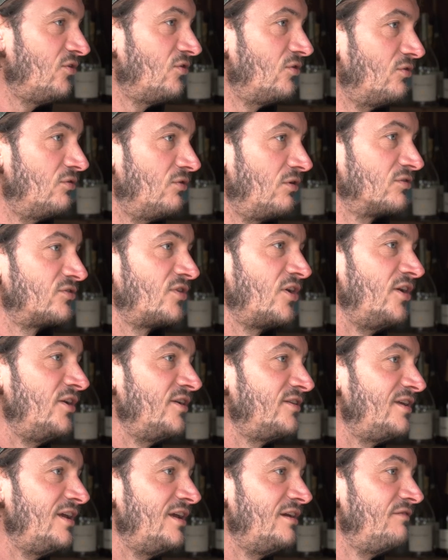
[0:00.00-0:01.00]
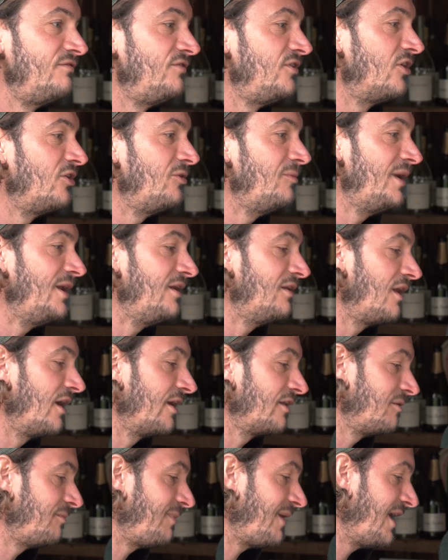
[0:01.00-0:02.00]
or alternative. Mm. You know what I mm-hmm. mean?
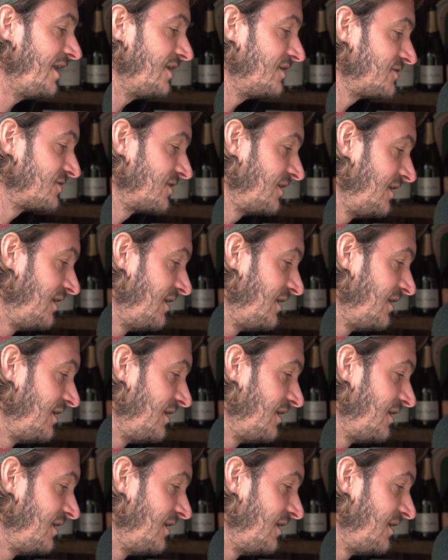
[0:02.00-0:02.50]
Like the bands,